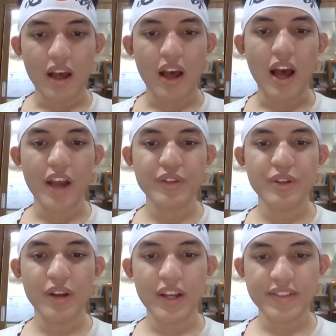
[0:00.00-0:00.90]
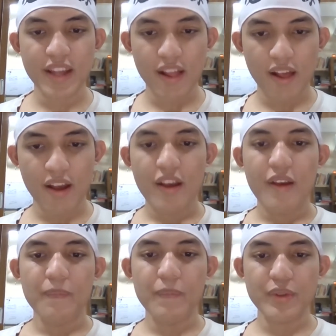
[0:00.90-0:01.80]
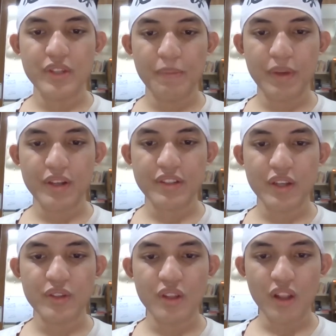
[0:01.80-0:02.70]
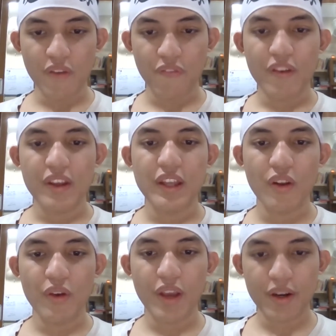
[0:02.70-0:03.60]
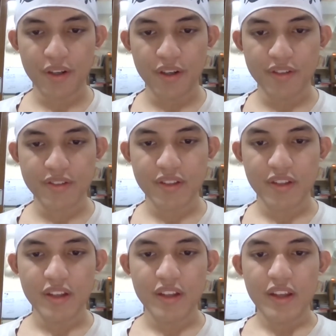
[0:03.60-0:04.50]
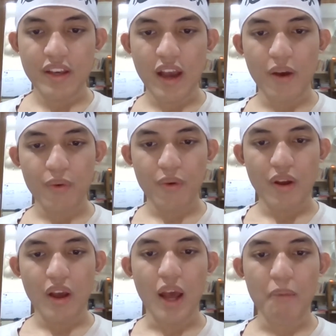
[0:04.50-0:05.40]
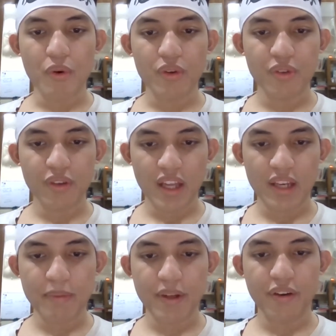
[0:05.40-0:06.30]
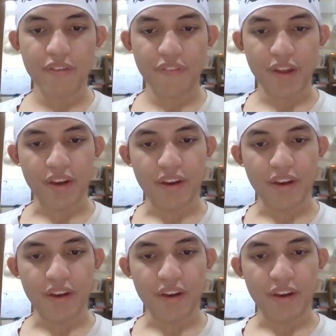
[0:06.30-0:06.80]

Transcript: I used to like Stella, mostly because I used to love yellow hair girls. Now, I'm more to an anime girl fan.